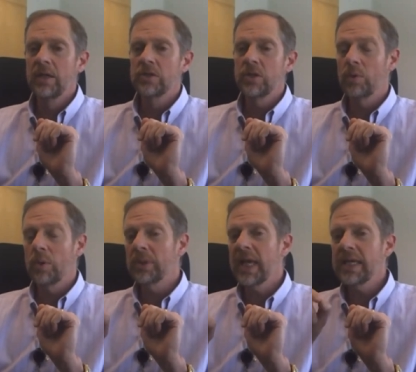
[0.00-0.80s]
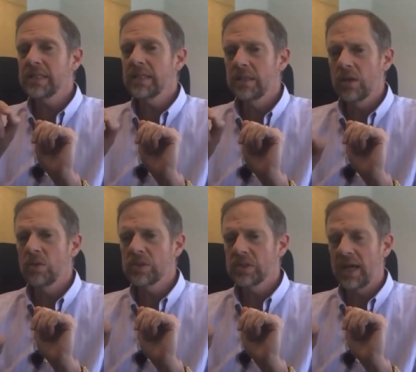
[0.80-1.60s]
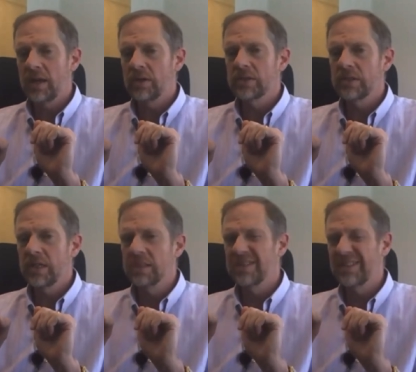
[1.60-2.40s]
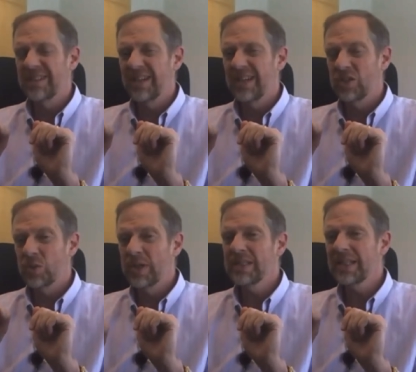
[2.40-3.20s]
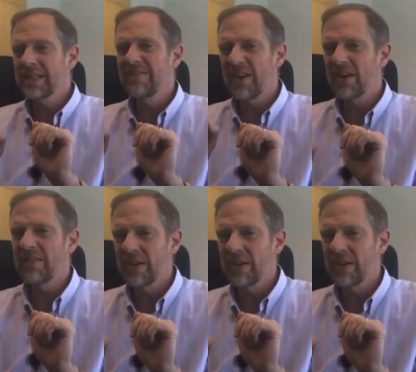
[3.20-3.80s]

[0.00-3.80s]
So replacing those cells is intrinsically very,